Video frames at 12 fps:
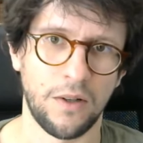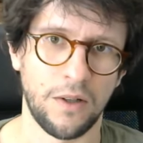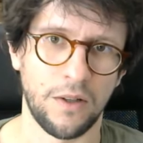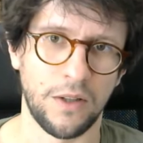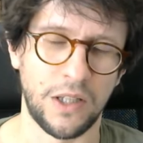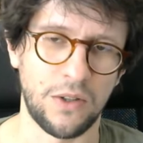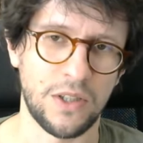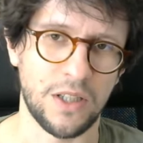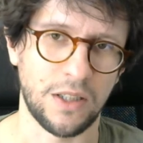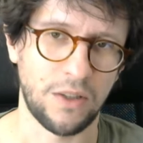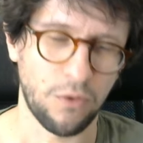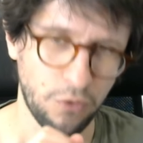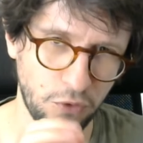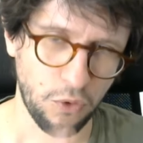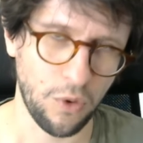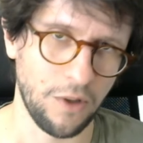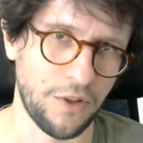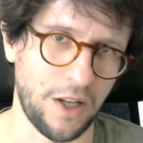there is a
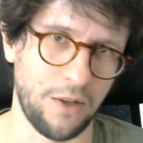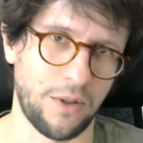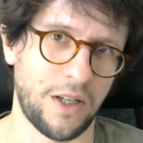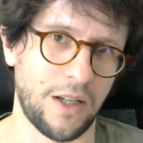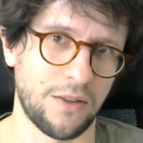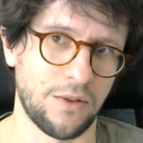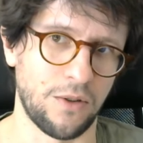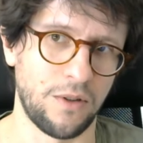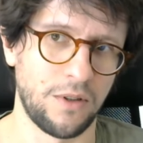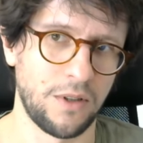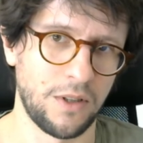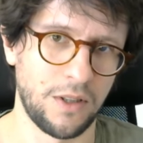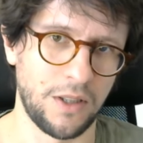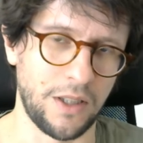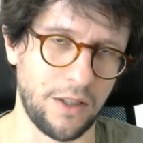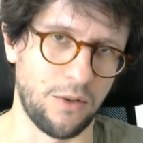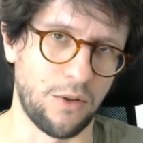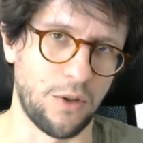default allocator
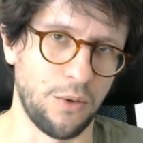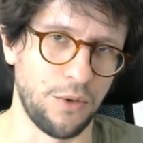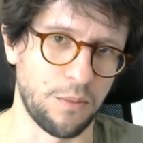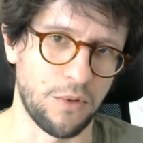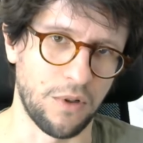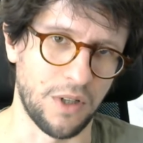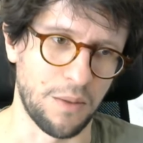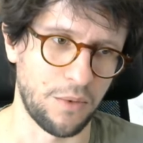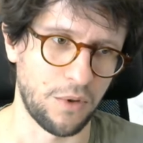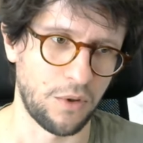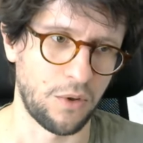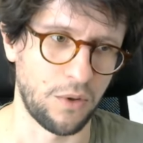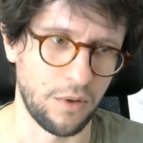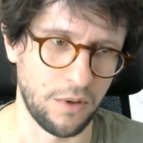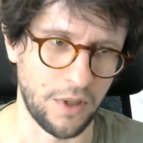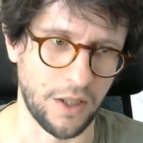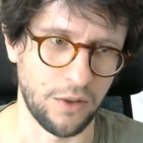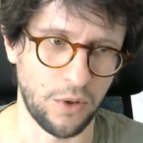in your Odin program,
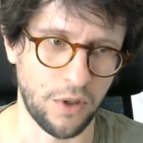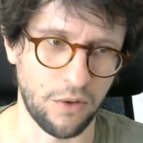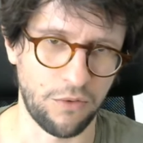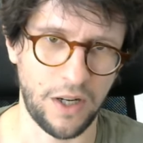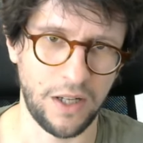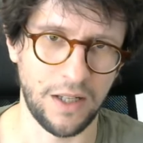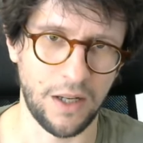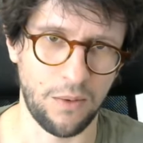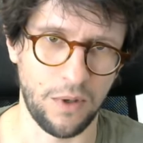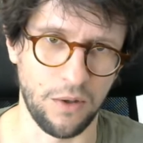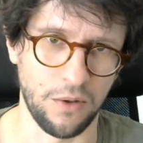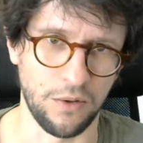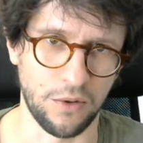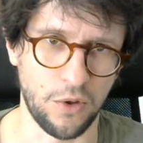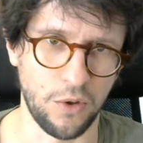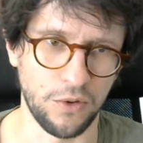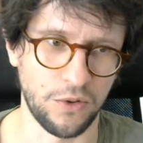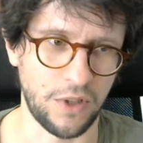and you can find that one on
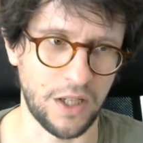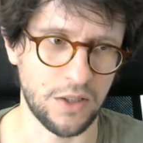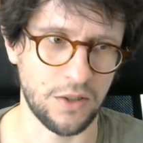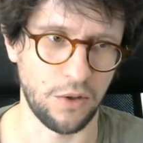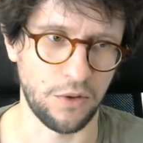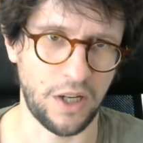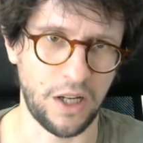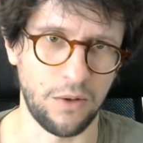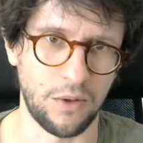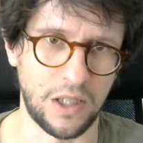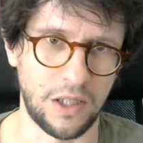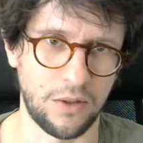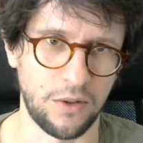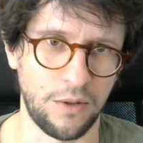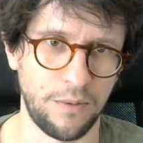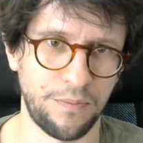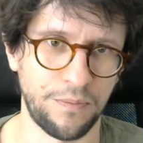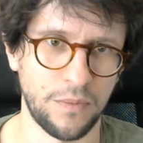
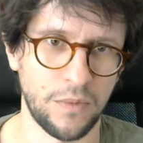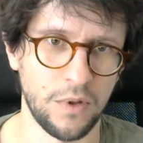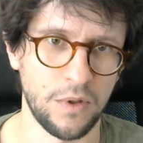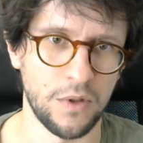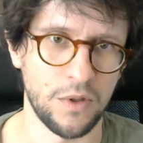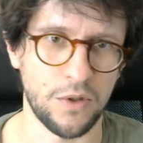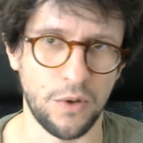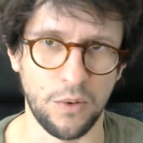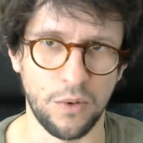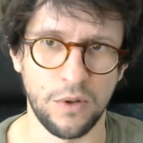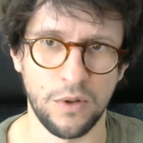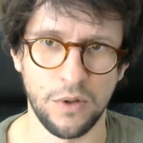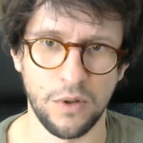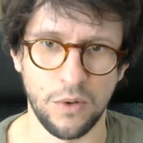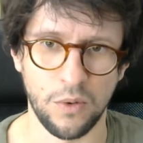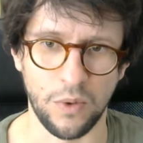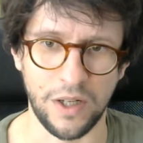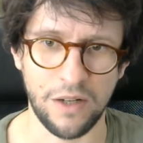context.allocator. So
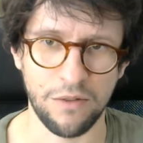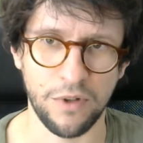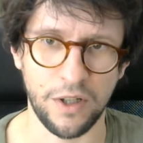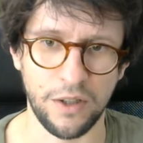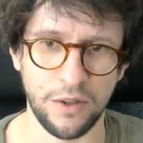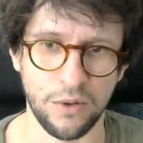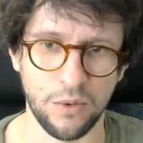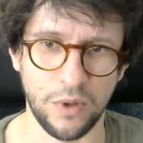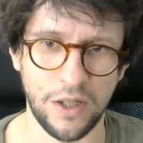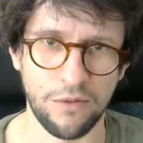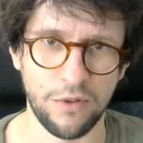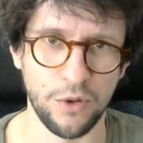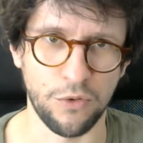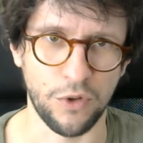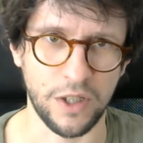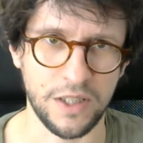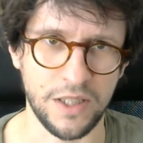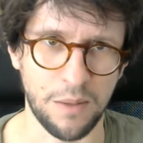whenever you,
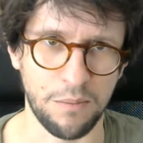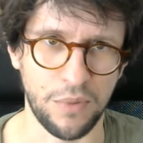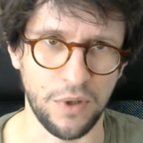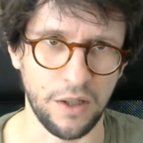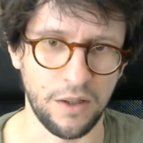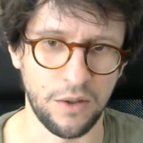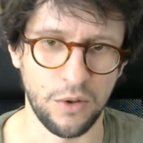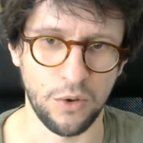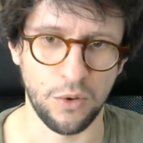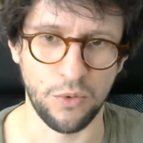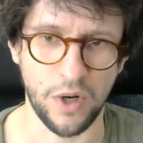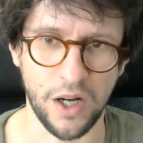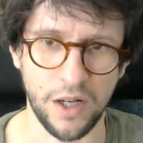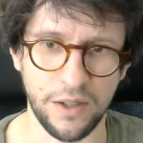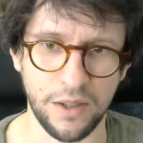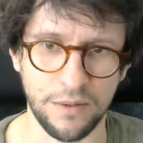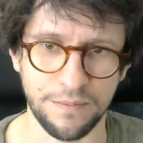for example, run